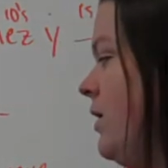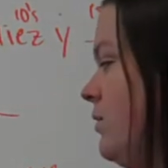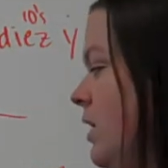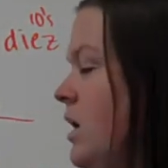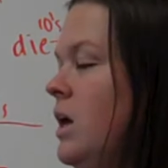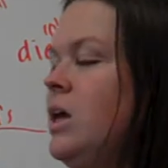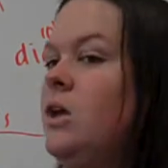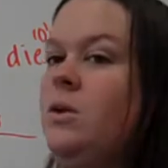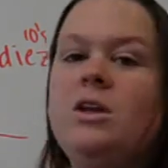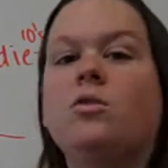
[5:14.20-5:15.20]
down.
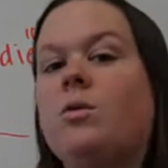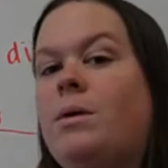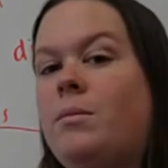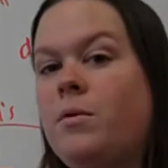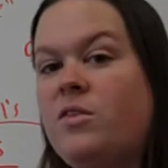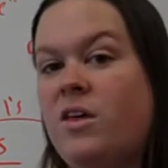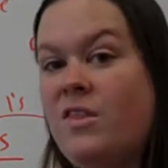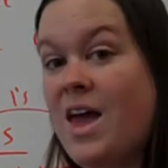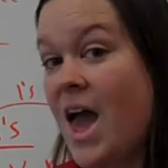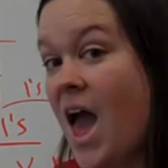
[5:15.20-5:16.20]
You need to remember
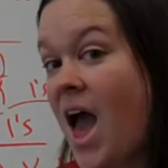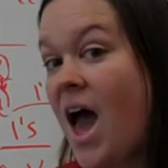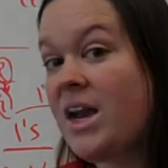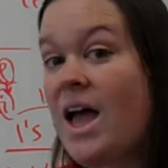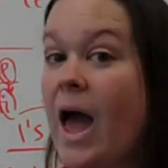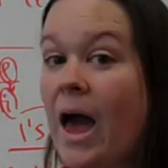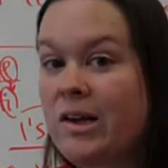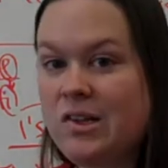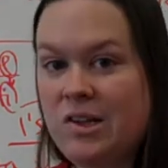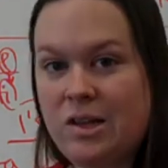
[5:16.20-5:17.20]
that they add
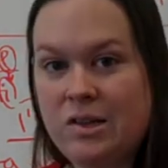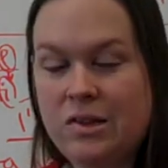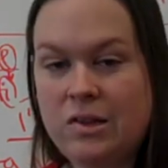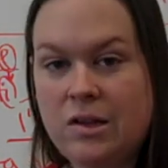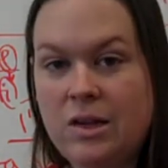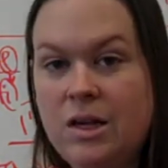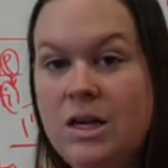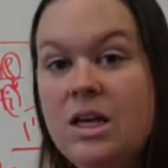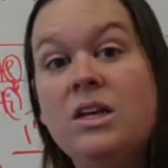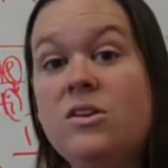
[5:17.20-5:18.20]
accents
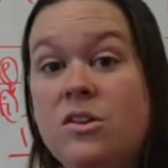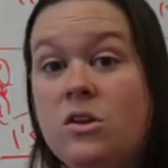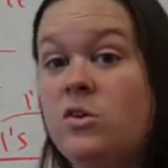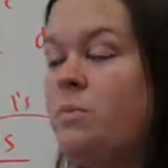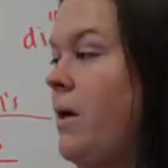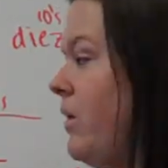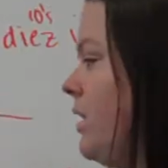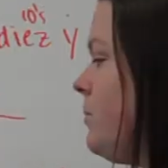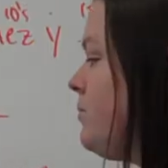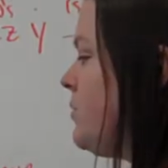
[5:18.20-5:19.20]
into their spelling.